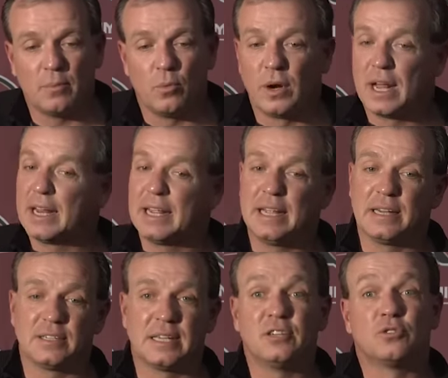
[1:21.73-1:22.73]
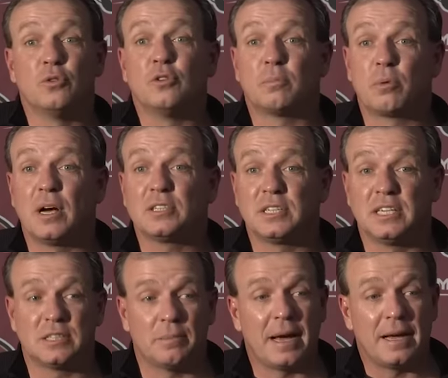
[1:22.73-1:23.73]
And we've got to, again, stay true to the
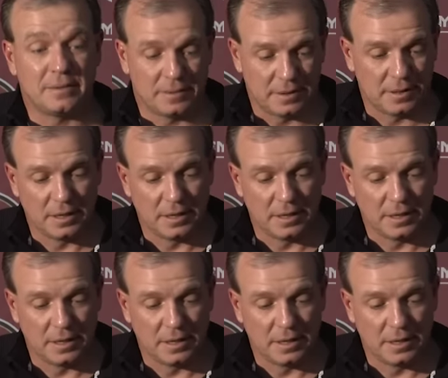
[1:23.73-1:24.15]
process about,